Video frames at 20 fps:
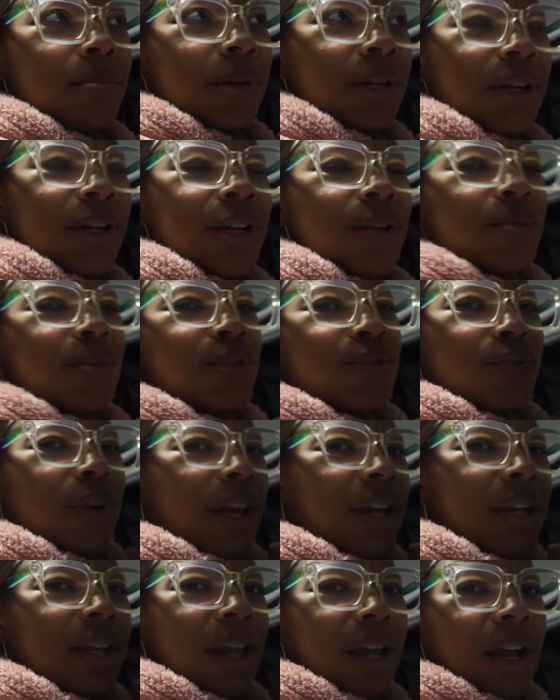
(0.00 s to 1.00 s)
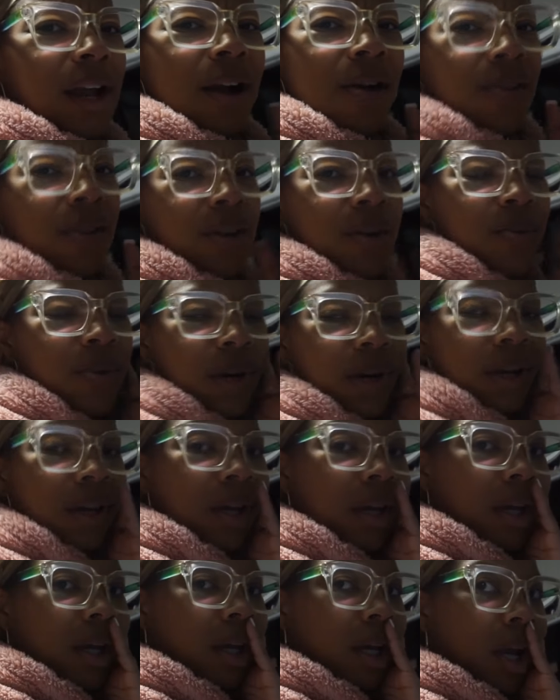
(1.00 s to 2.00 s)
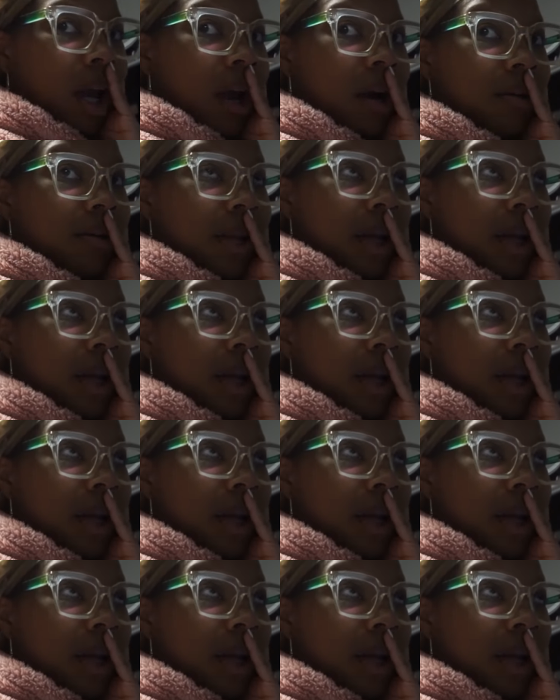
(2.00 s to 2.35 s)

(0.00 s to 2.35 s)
but it was raining like I don't know what, and I don't